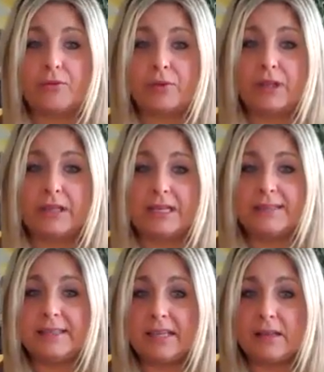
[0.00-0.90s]

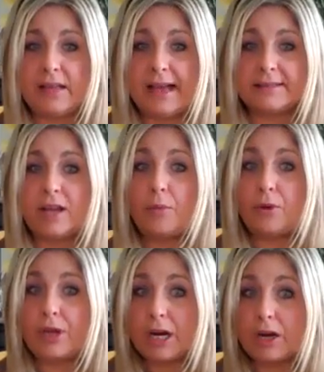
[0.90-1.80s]
releasing the last
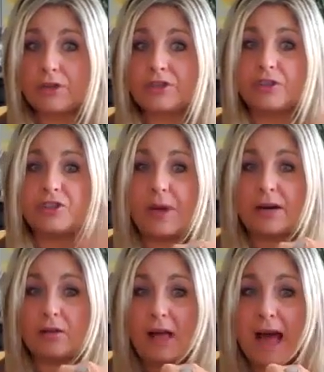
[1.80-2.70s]
couple of years. There's
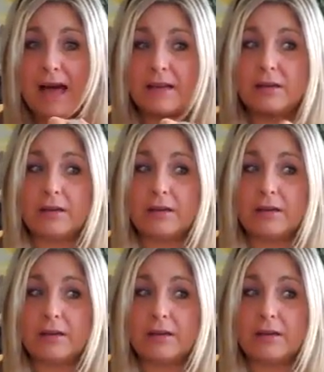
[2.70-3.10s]
been a lot,